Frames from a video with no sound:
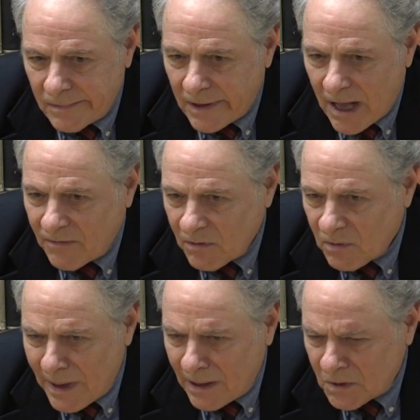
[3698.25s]
Alfa
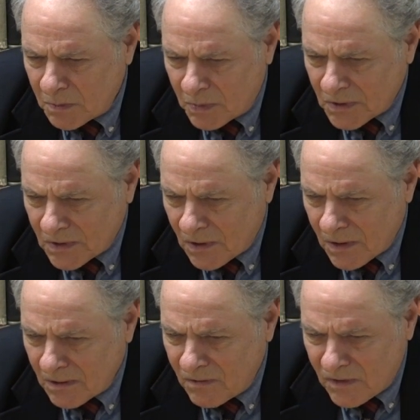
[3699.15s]
Romeo sports
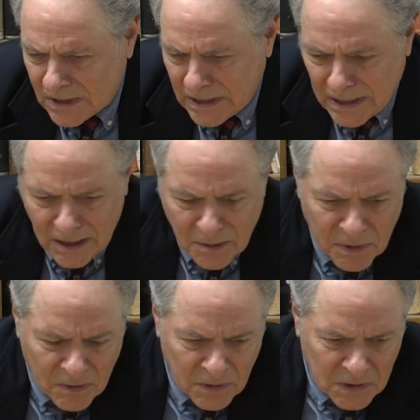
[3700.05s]
car and fixing it up
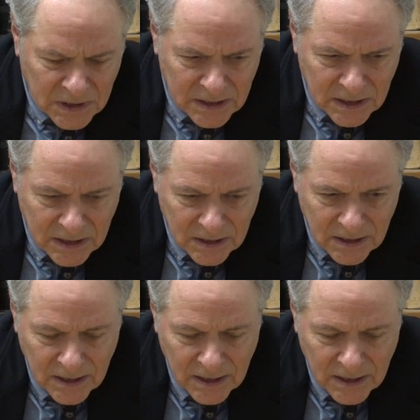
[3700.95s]
and all those kinds of things.